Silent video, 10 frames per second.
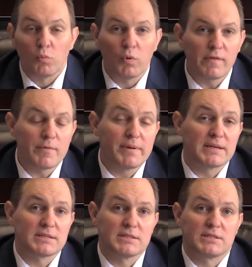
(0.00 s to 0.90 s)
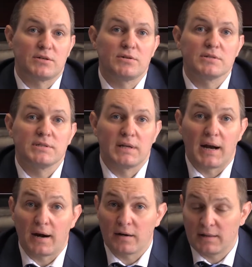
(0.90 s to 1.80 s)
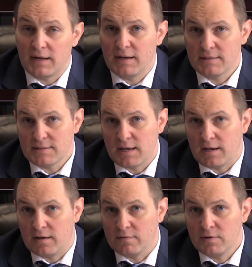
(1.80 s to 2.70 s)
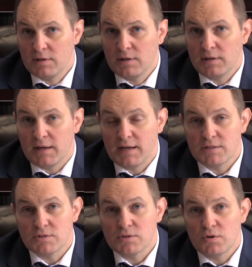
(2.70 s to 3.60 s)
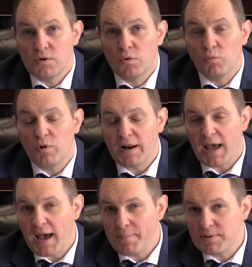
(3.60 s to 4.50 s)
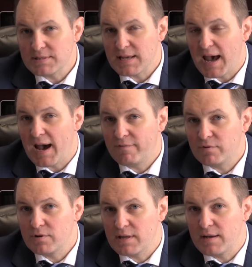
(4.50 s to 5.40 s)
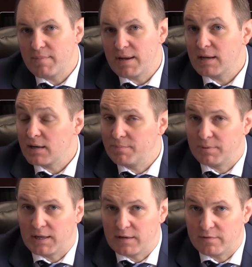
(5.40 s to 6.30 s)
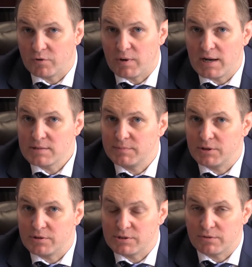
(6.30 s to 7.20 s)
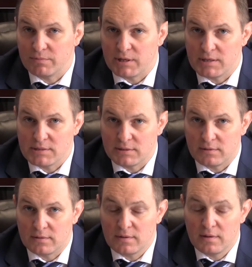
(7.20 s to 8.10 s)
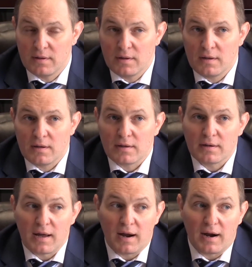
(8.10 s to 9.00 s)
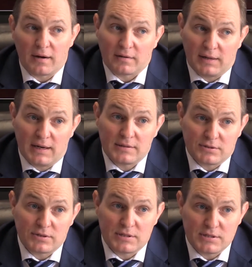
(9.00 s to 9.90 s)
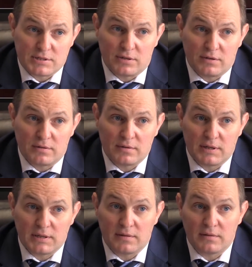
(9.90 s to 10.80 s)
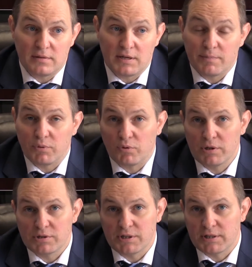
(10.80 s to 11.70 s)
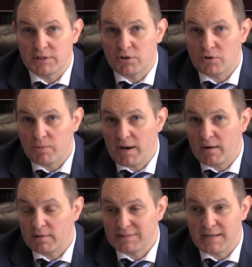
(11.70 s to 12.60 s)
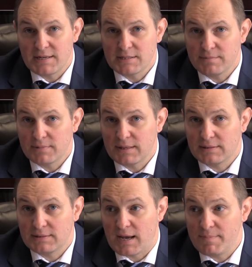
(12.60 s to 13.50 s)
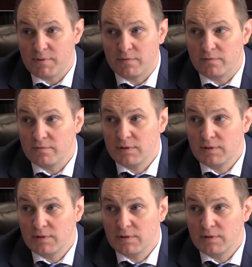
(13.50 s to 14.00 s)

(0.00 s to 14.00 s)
One of the biggest concerns that our clients have is what happens after they make a complaint of harassment or discrimination. Our clients are concerned that the employer is going to turn around and take some type of